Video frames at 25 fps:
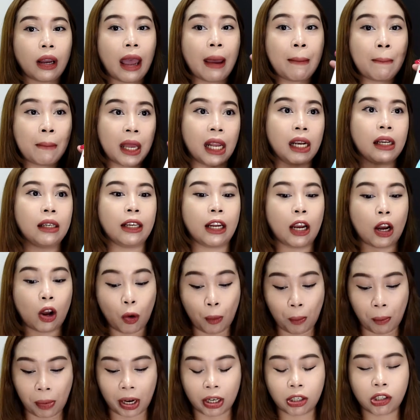ml niya
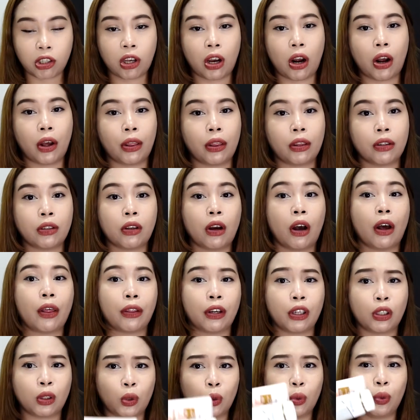compared to the
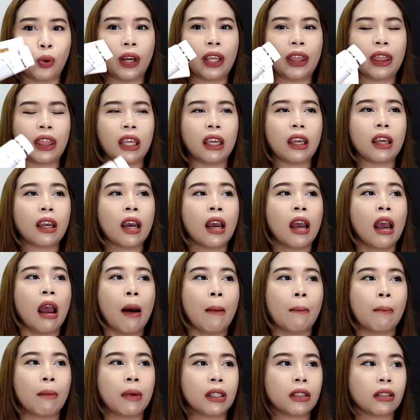other two, I think
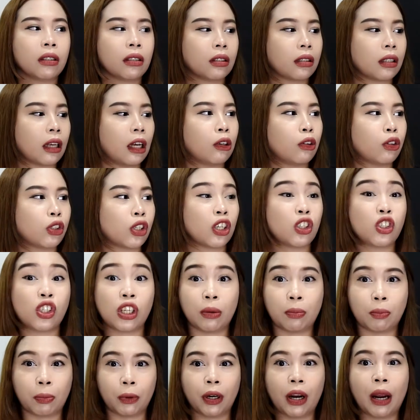mas ano siya
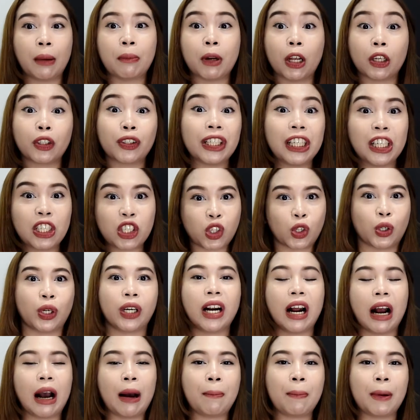cheaper. I'm not really
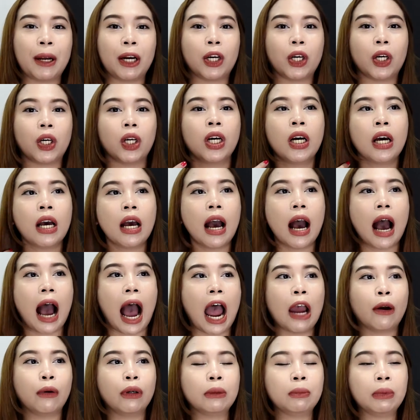sure ha, pero
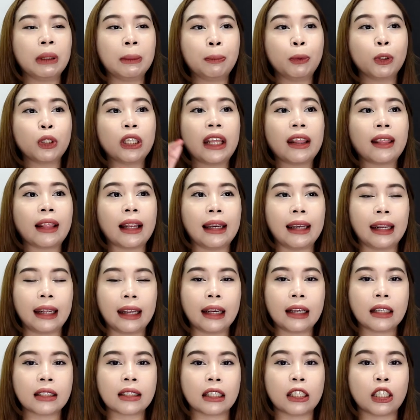I will be putting the
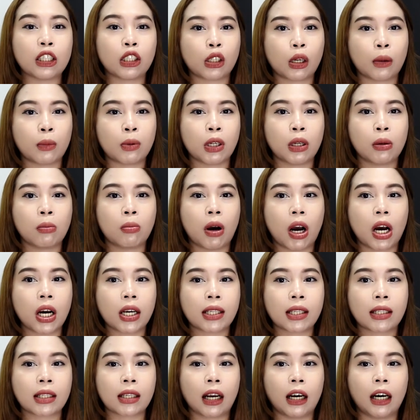link sa description
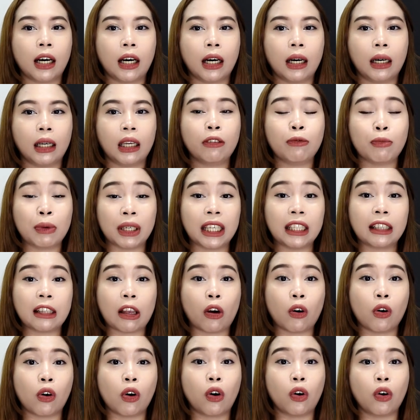box if
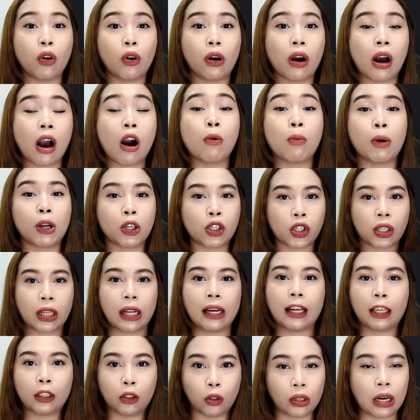makita ko kung how much
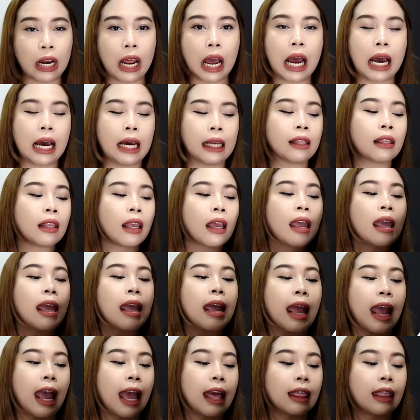talaga tong lahat.
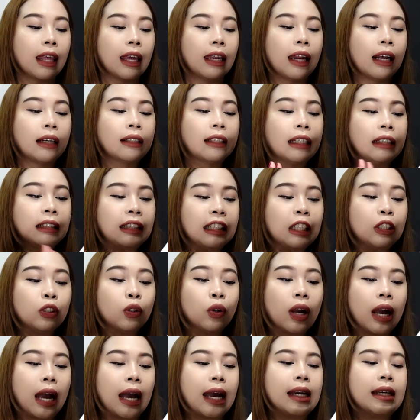And then, ang nandito,
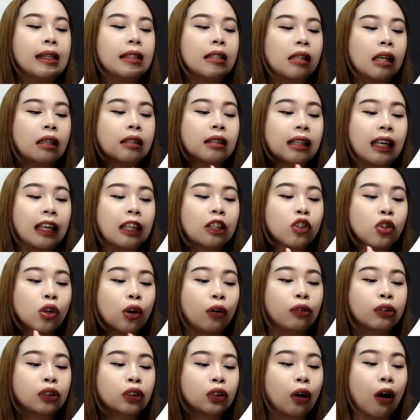guys, Skin
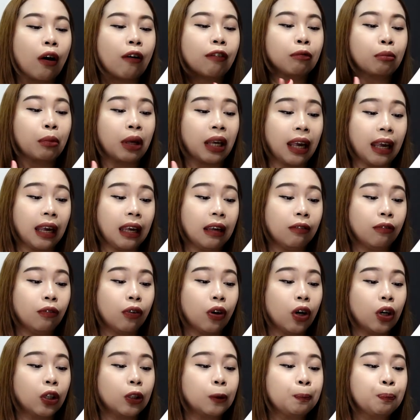So Soft by
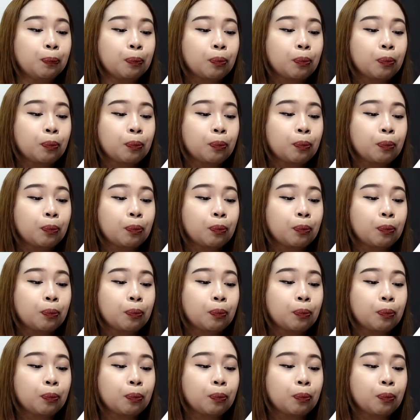Avon